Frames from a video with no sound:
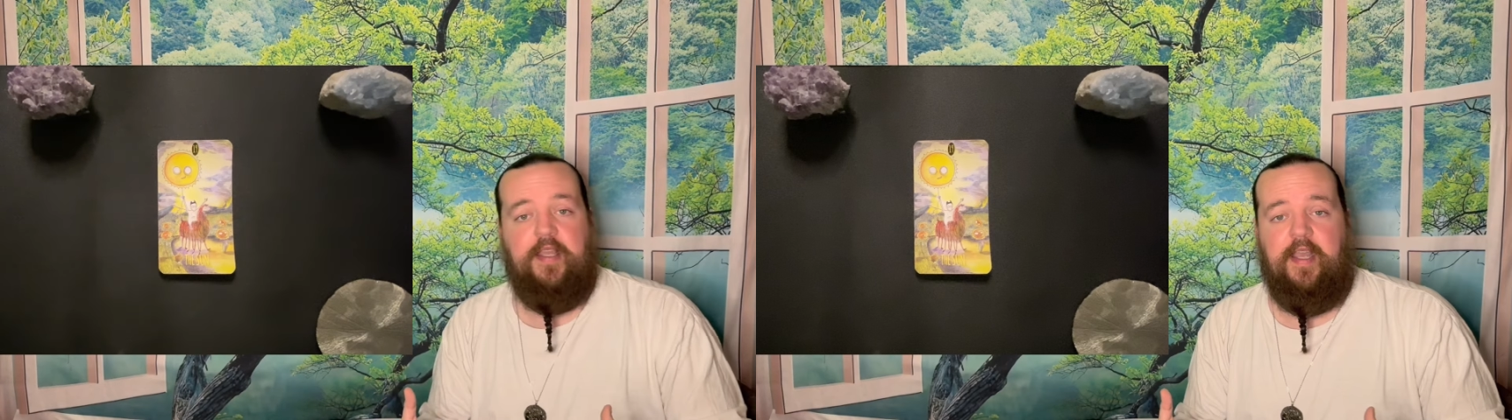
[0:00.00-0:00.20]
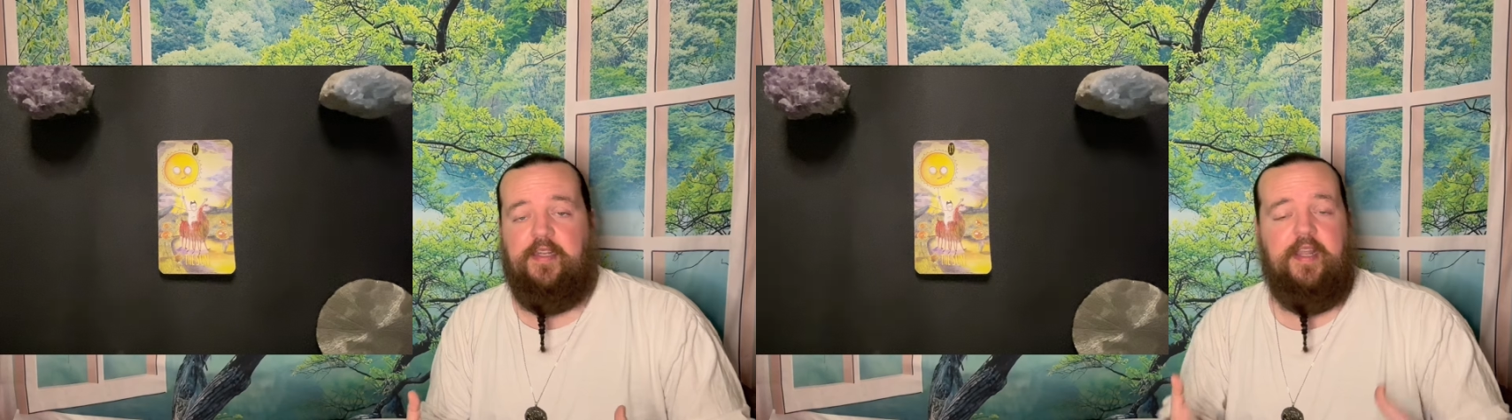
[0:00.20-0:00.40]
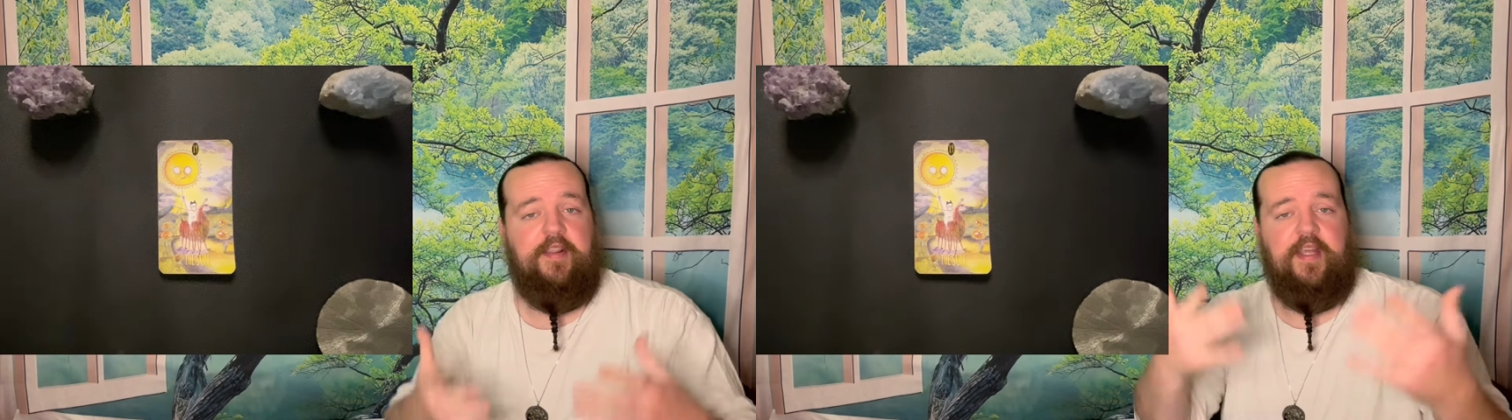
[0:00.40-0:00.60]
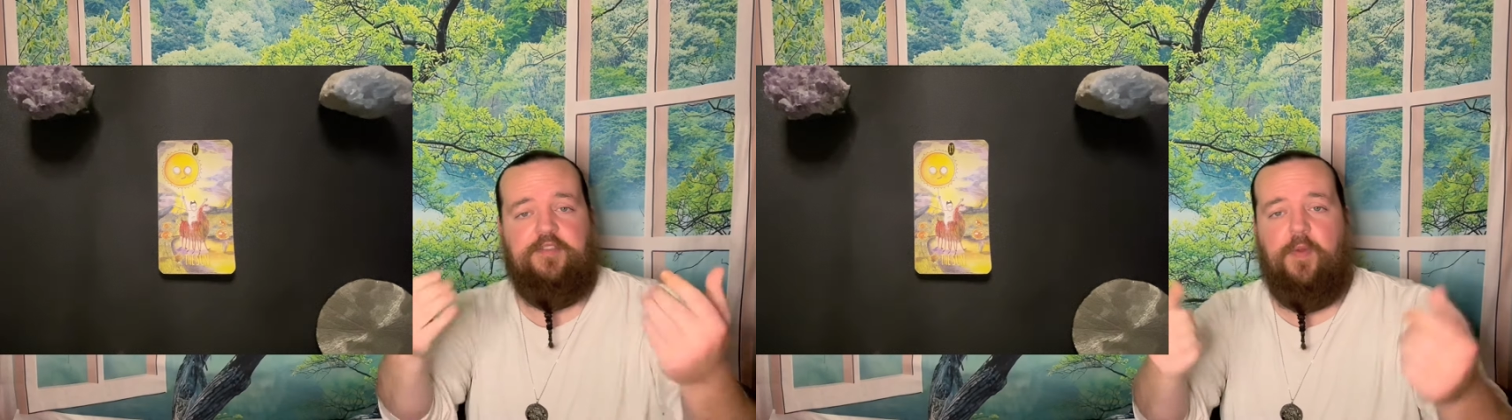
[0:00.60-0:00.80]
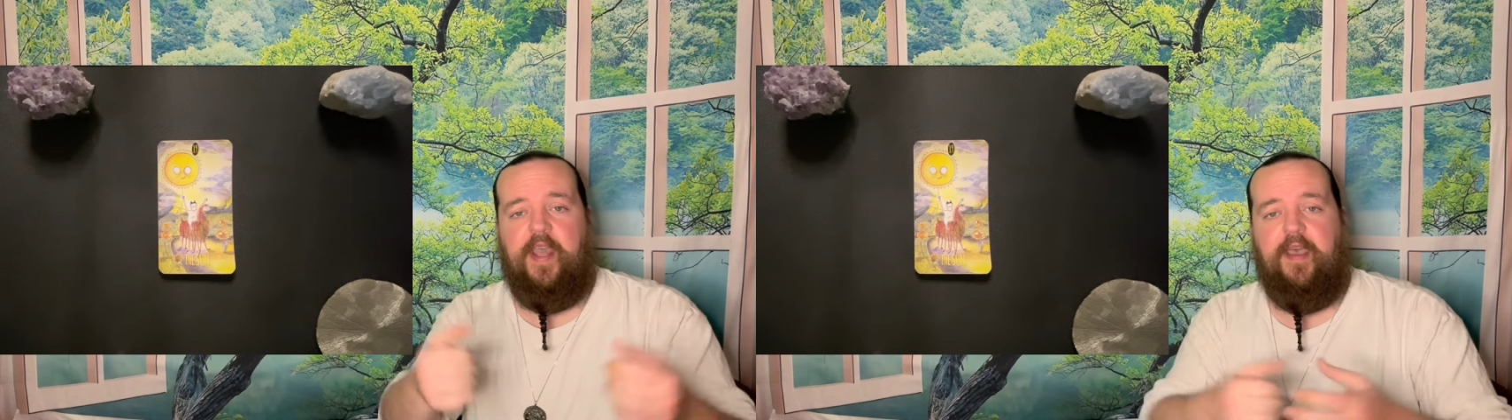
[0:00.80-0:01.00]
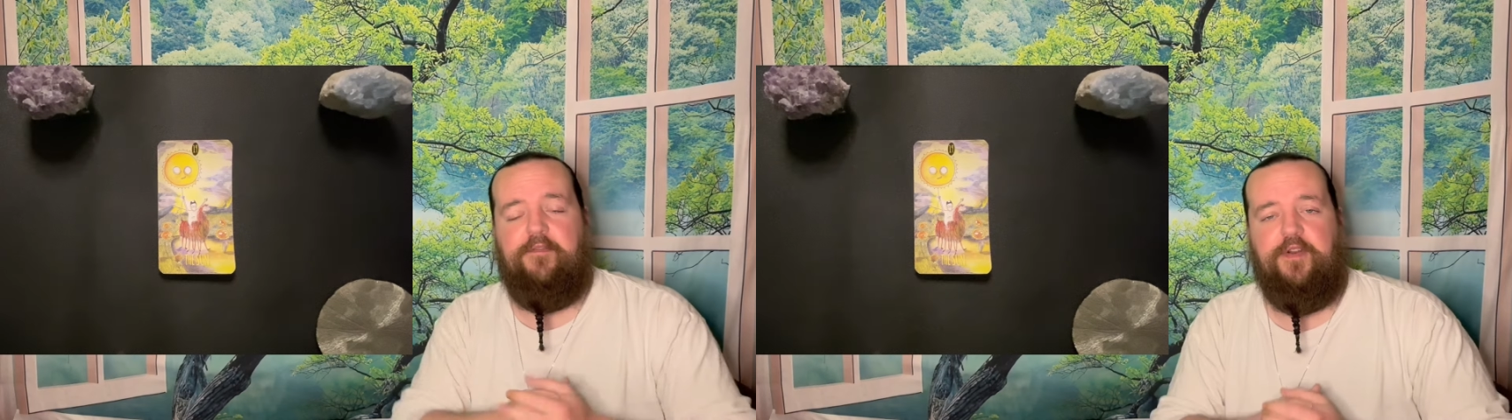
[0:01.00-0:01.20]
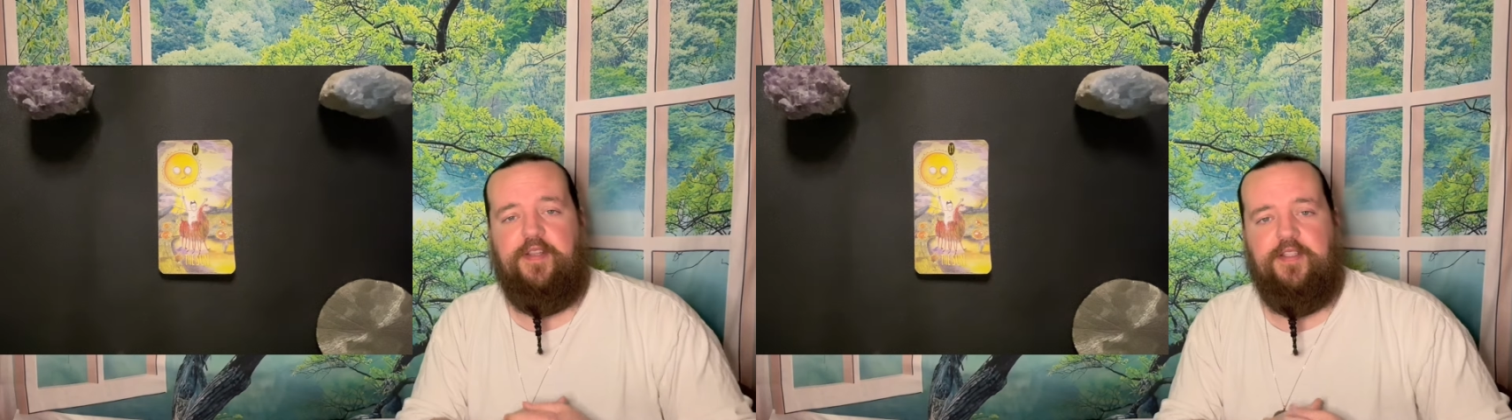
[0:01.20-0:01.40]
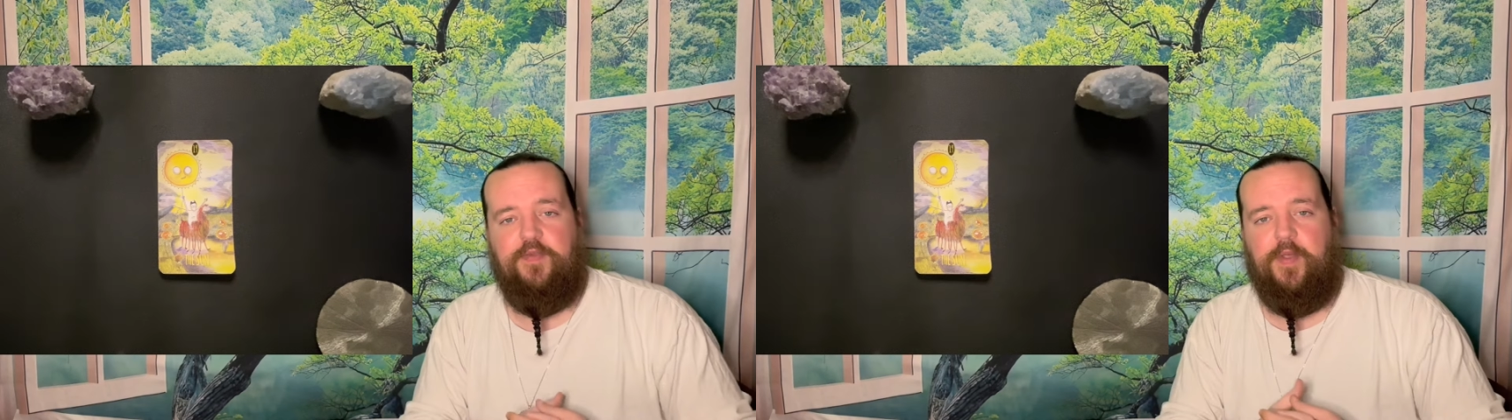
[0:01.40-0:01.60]
And yeah, that's what I have for you
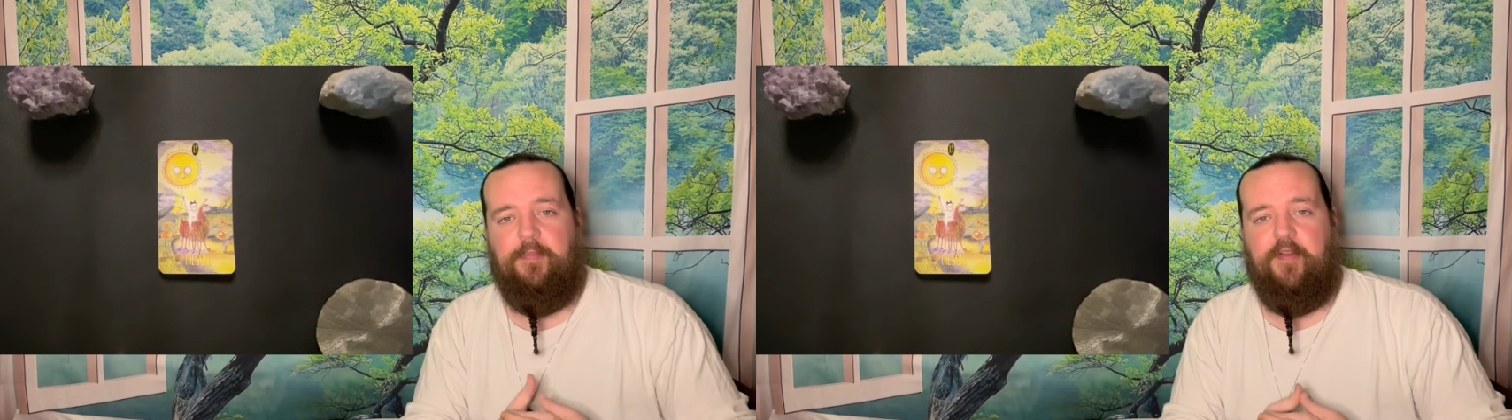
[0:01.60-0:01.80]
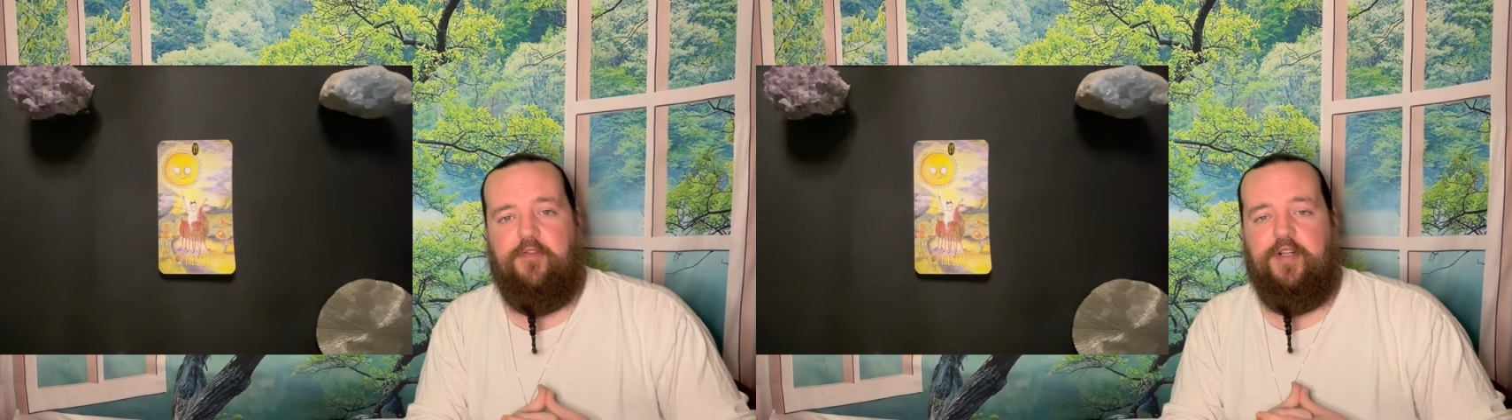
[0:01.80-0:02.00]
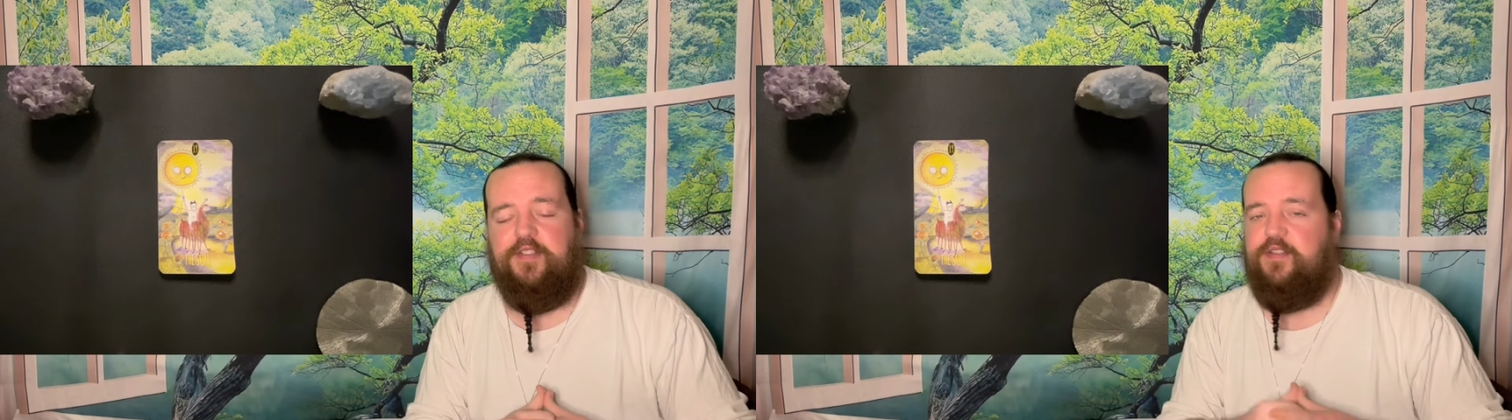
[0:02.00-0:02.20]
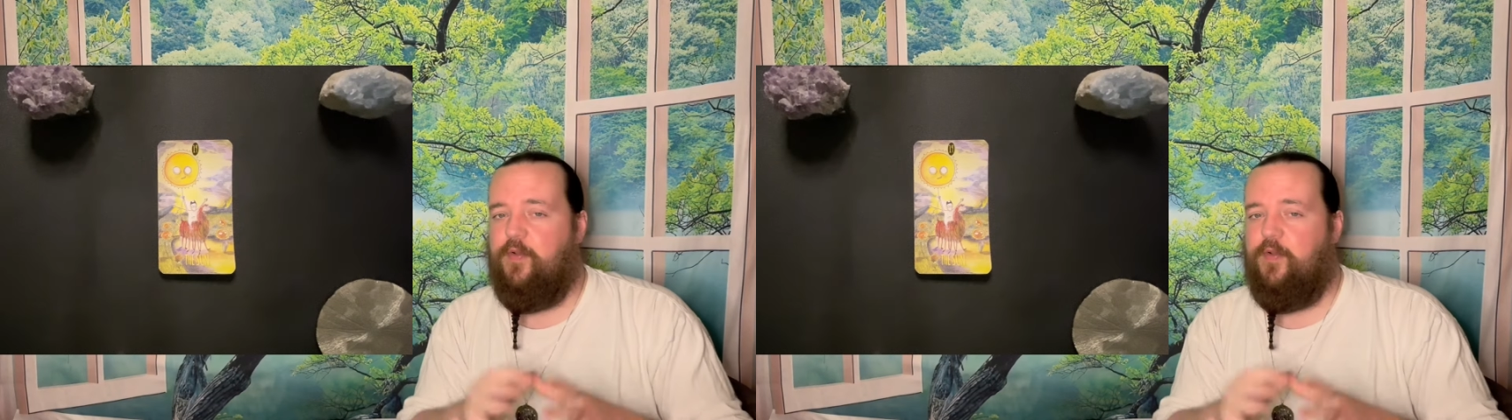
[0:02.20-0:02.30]
this week, my friends.